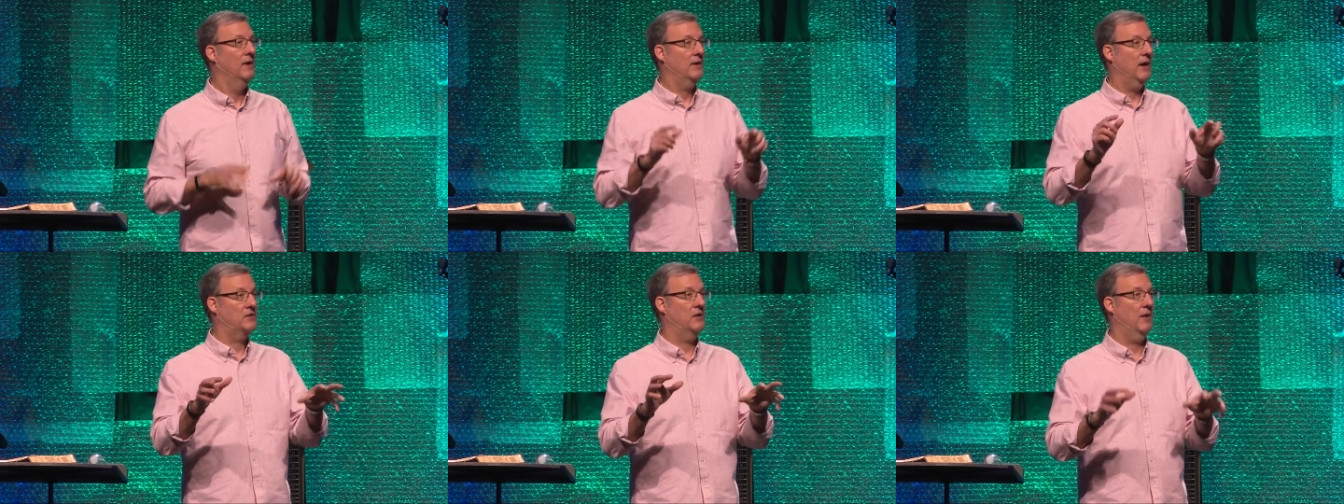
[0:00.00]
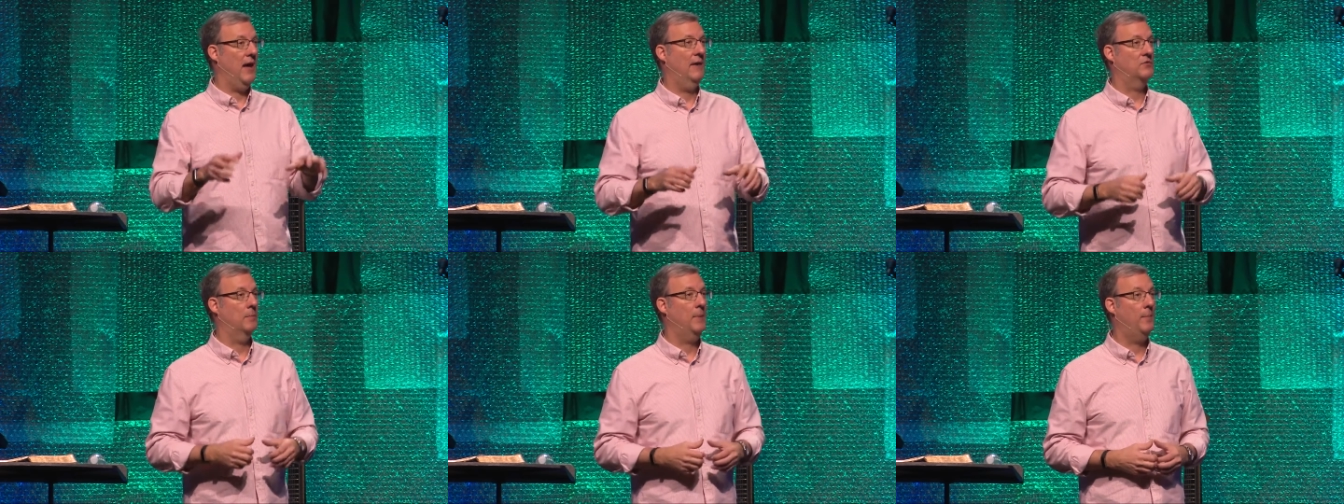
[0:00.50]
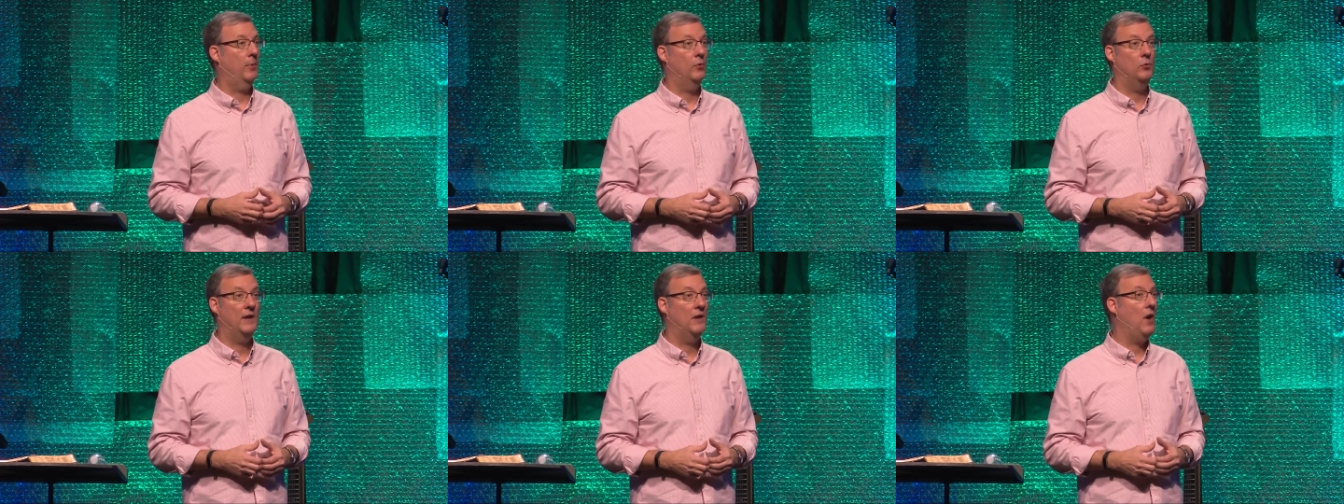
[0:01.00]
touching lives and people
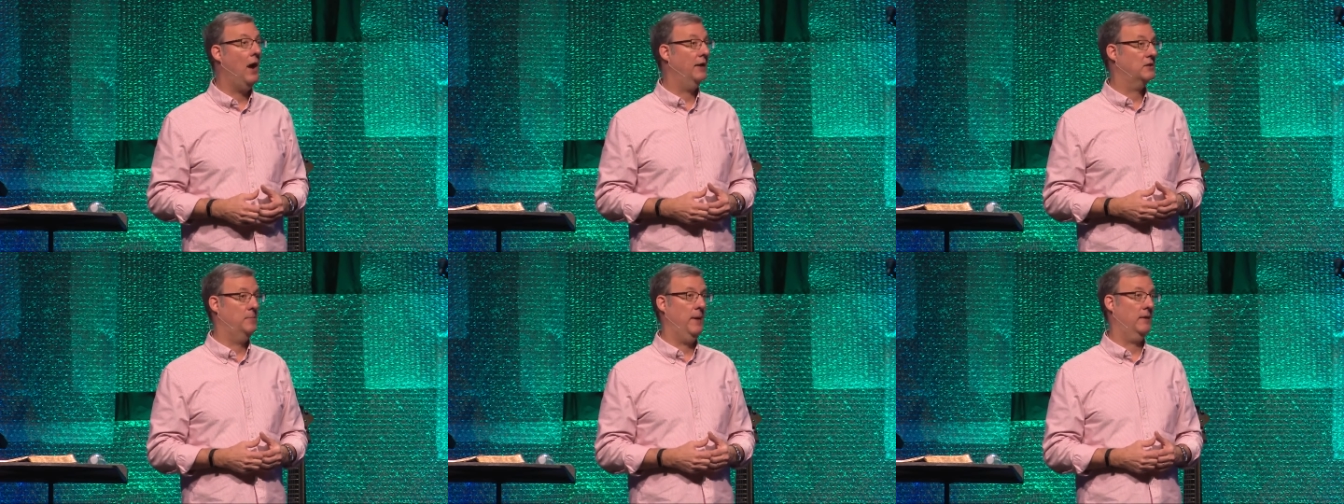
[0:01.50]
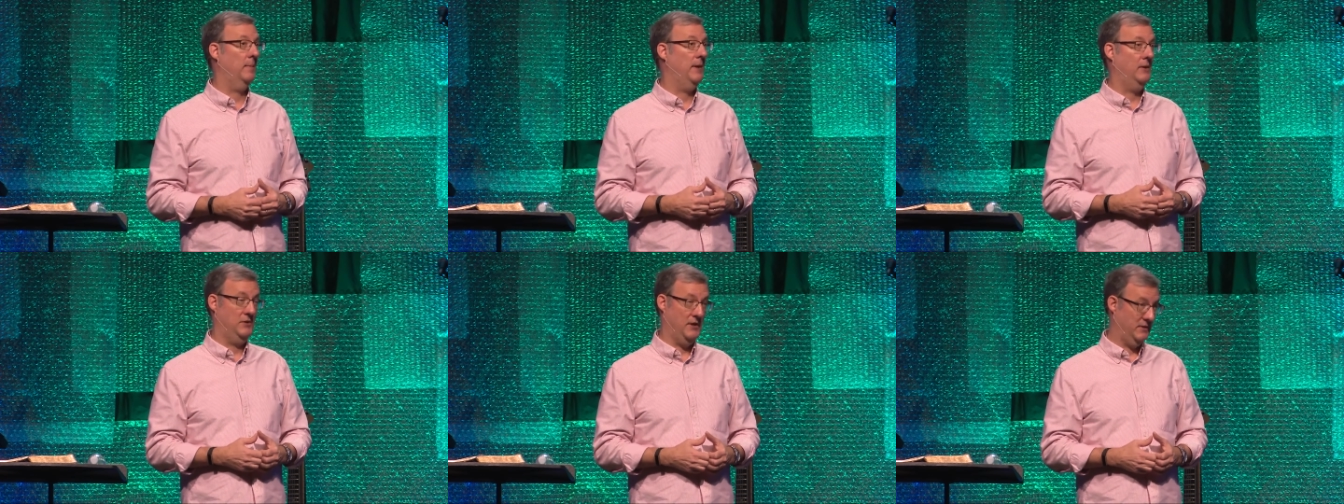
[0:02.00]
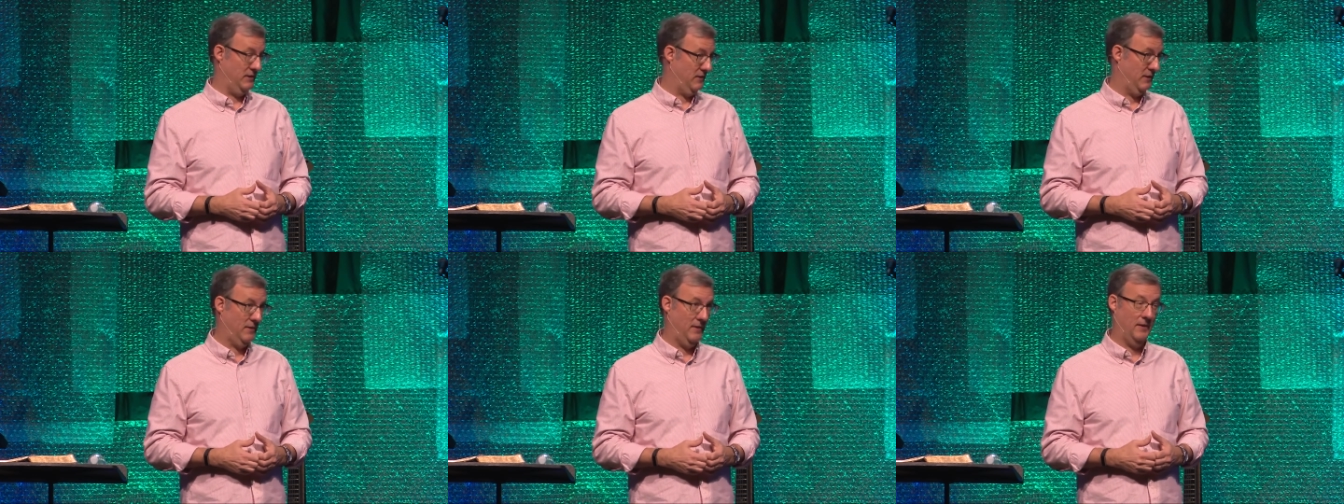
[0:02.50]
who did not expect to meet Jesus
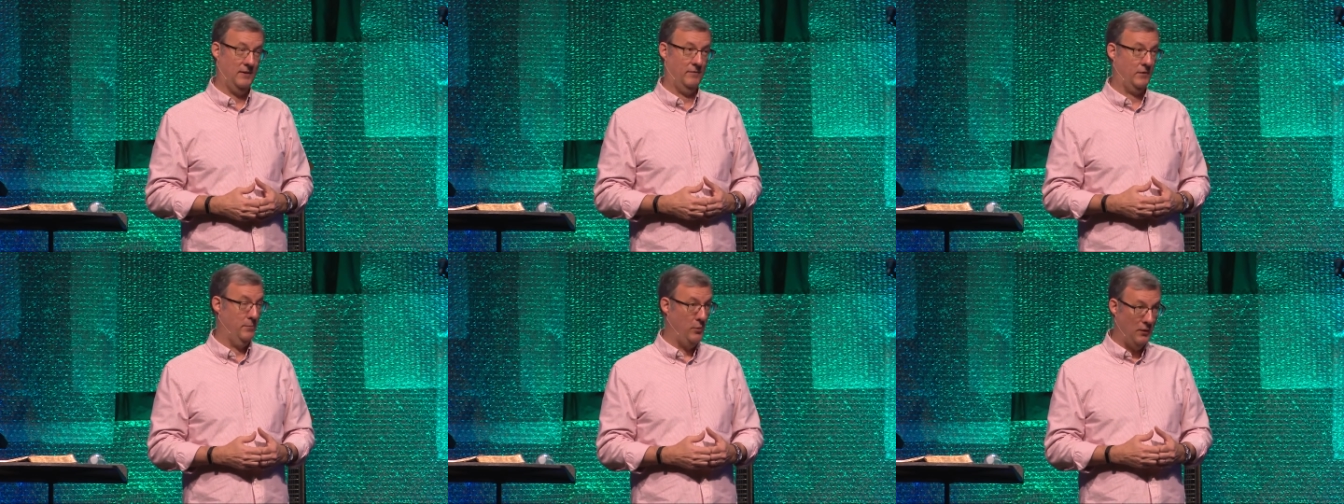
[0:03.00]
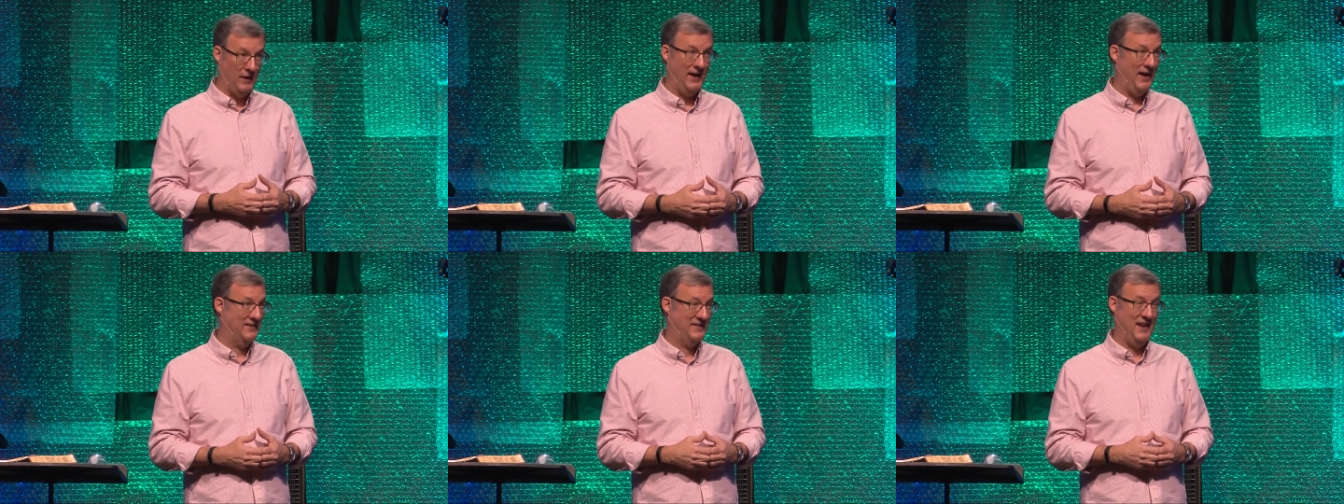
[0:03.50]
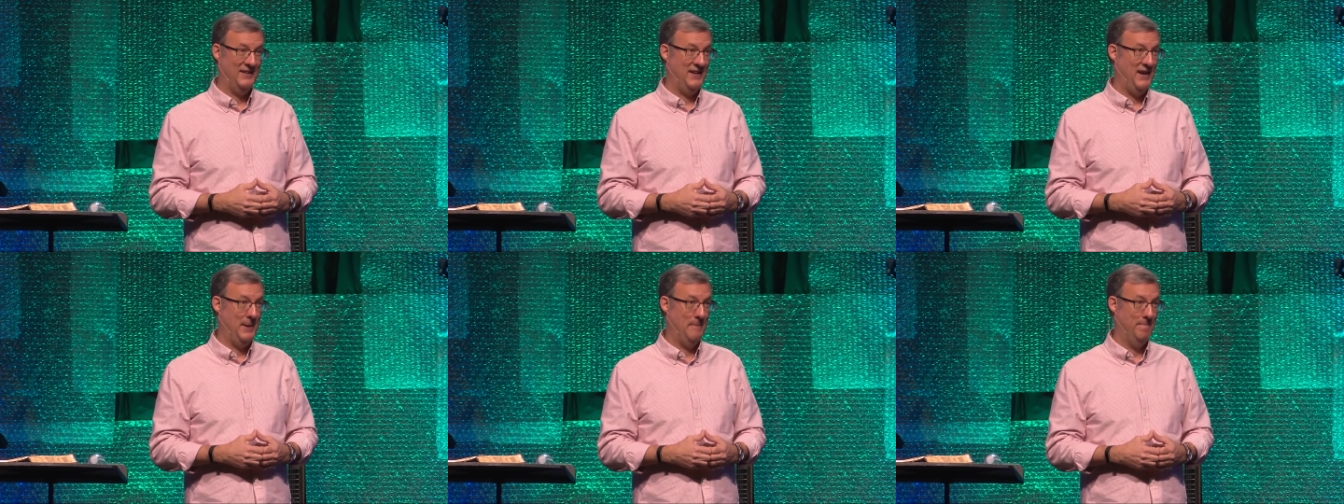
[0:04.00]
at the, at the community days that
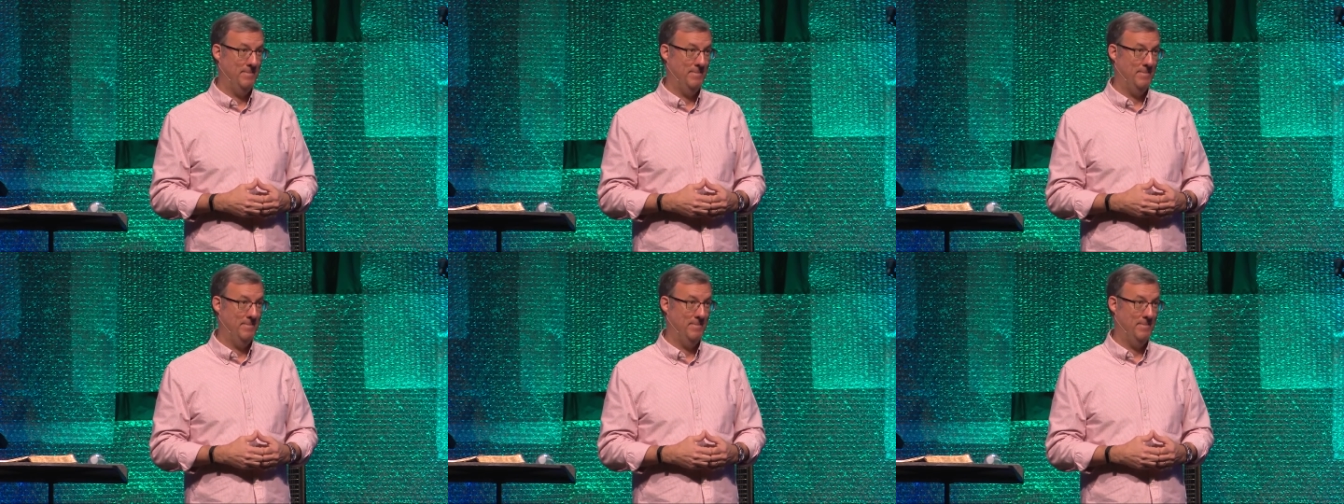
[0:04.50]
day.